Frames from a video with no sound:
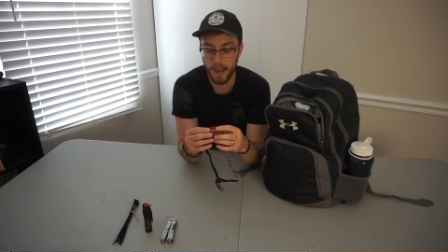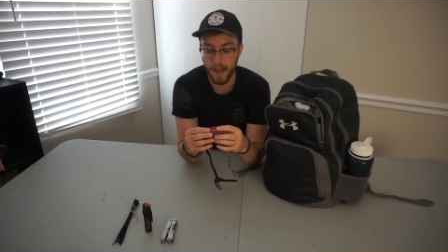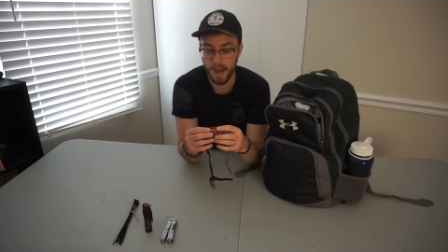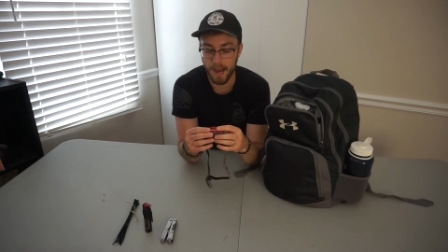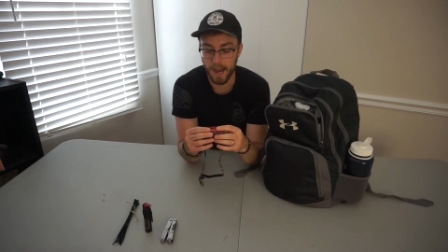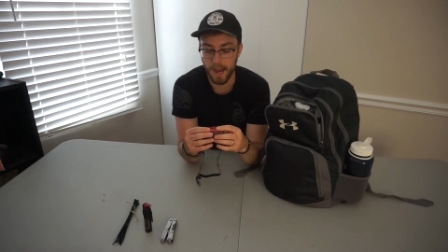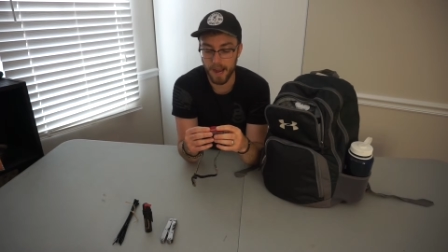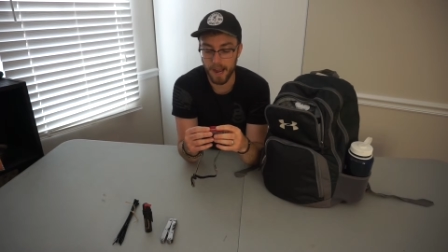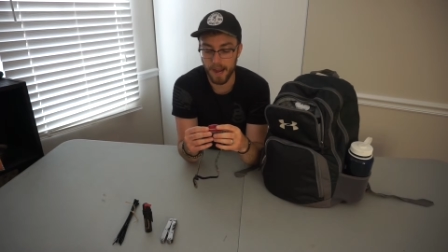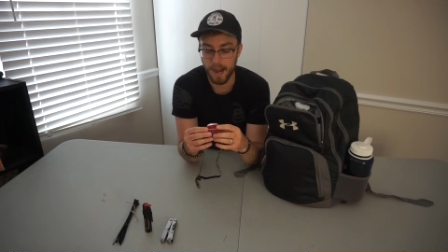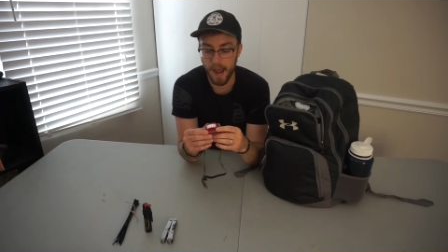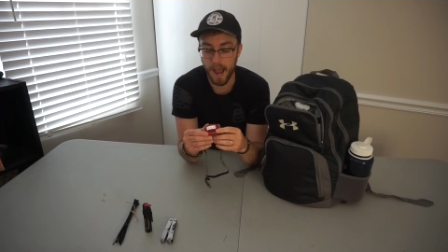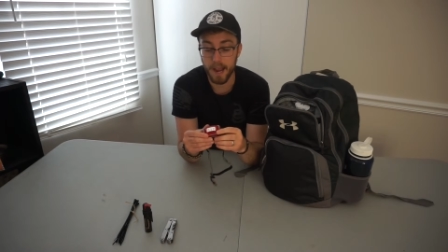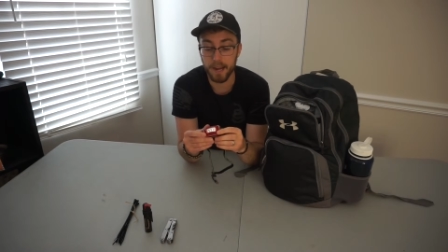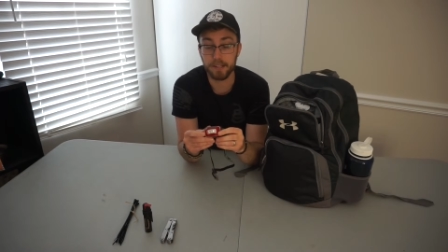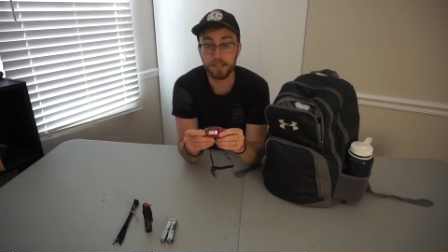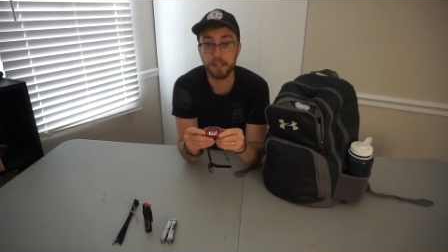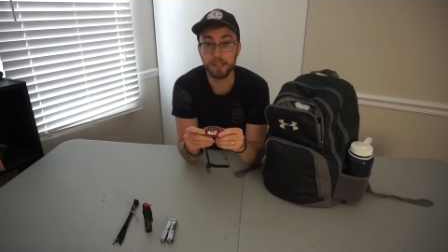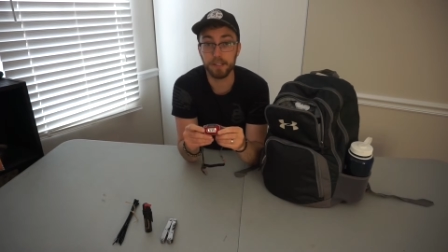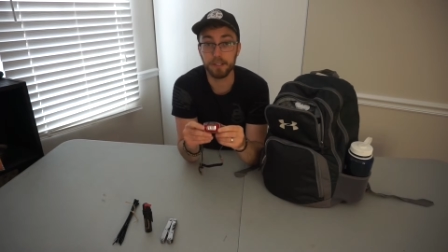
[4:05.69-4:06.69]
and I
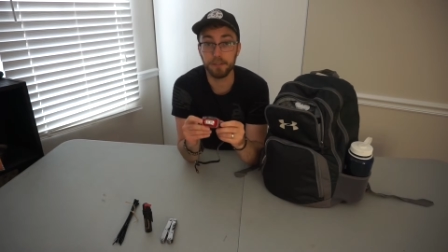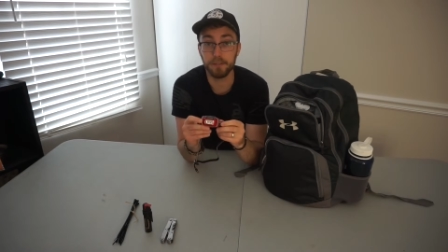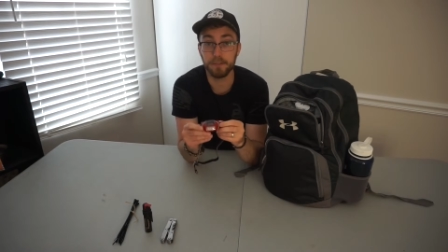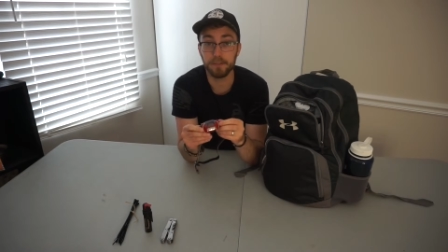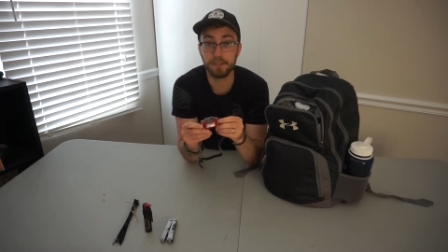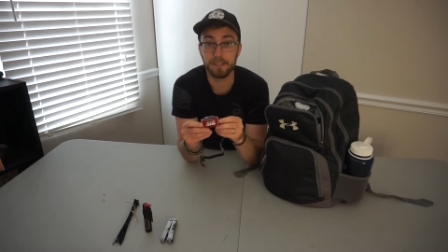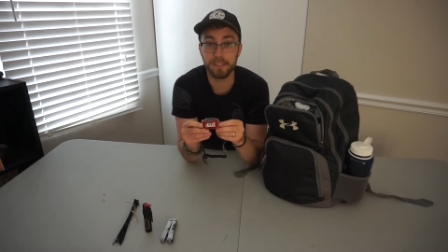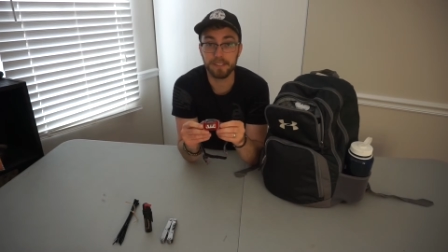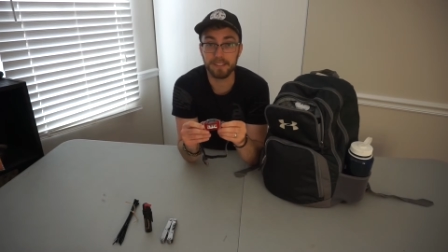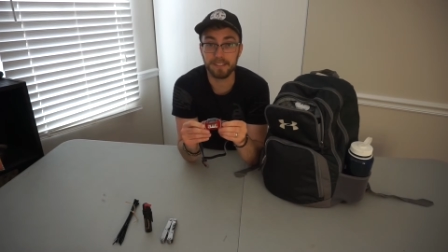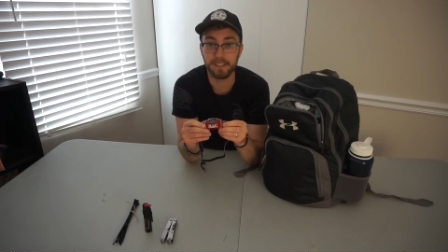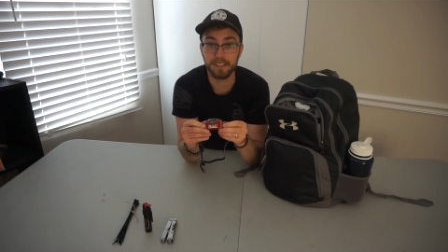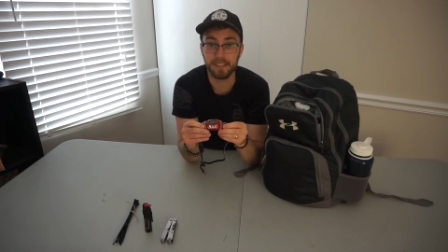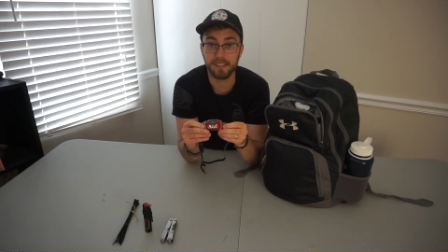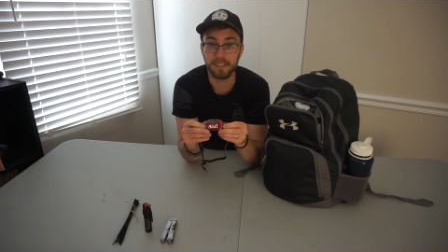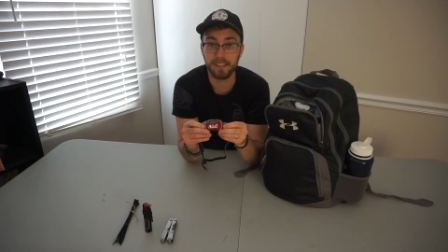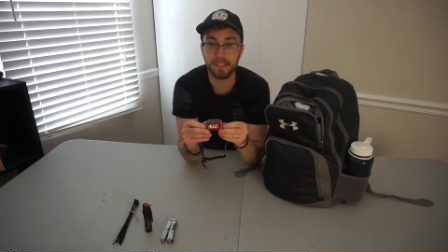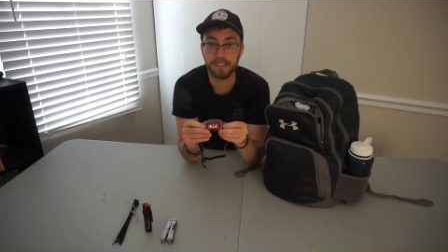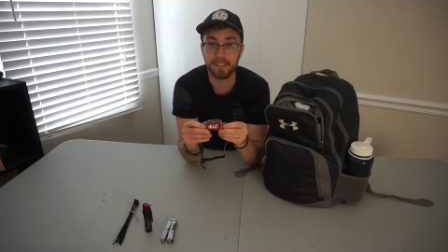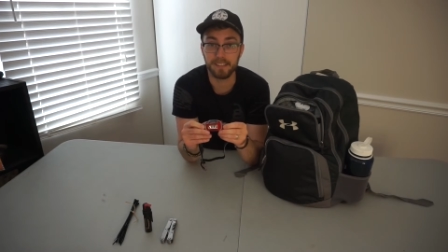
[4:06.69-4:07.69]
actually had to use this
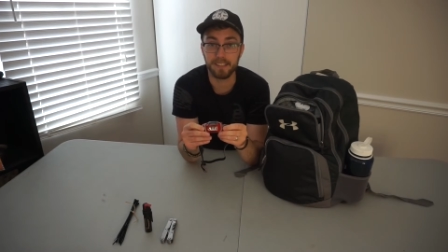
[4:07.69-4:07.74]
to